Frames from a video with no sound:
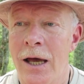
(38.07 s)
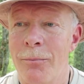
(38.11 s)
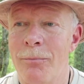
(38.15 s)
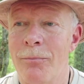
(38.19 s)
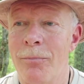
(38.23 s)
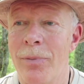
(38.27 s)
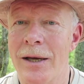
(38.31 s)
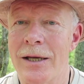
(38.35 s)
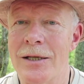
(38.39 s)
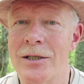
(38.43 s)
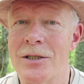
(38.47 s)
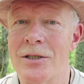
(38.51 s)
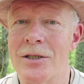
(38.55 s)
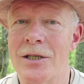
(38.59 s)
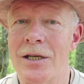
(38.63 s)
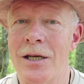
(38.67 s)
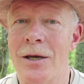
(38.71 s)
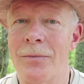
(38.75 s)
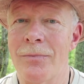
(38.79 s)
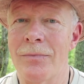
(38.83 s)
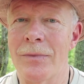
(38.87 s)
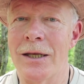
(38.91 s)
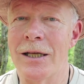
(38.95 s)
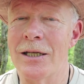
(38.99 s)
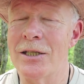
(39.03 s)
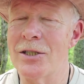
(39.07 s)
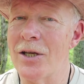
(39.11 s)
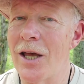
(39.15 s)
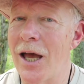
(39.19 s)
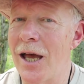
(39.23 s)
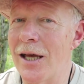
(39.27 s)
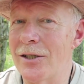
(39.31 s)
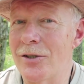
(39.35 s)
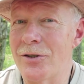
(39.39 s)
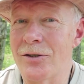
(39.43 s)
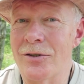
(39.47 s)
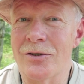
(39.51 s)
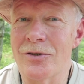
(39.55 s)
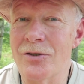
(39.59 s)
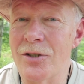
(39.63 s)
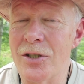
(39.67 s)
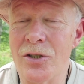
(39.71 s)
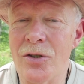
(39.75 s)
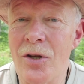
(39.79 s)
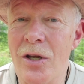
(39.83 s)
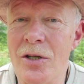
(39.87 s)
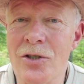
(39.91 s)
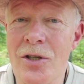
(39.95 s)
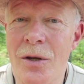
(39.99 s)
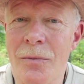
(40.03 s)
but uh, it's, it's
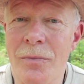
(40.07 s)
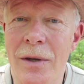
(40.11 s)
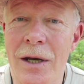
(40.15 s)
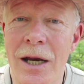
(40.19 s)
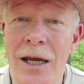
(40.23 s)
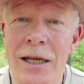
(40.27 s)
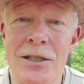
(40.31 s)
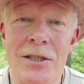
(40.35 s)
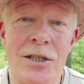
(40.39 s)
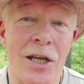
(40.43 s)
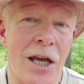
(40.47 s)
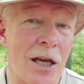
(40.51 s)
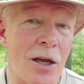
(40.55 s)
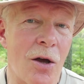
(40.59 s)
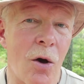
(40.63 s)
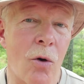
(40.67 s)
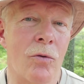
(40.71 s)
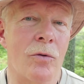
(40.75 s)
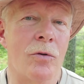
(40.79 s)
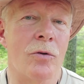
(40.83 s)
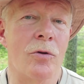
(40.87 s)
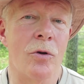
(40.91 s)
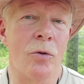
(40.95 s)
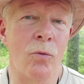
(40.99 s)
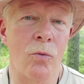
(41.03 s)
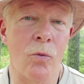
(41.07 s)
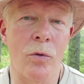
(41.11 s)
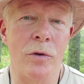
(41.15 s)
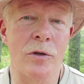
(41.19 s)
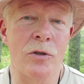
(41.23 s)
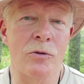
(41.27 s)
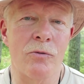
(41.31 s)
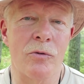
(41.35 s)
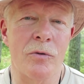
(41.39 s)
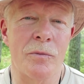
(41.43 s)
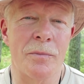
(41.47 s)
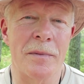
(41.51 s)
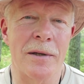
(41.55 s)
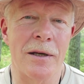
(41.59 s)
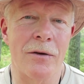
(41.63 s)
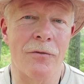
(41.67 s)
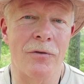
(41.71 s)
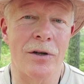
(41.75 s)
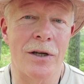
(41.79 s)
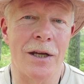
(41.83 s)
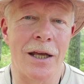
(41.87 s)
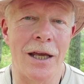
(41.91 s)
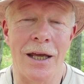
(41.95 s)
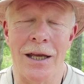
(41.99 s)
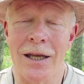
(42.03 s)
just not something I take out into the woods with me
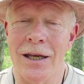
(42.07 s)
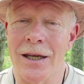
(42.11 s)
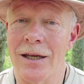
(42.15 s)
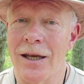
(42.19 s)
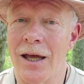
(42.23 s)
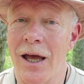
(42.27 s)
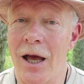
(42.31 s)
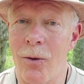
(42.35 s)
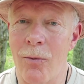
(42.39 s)
every day.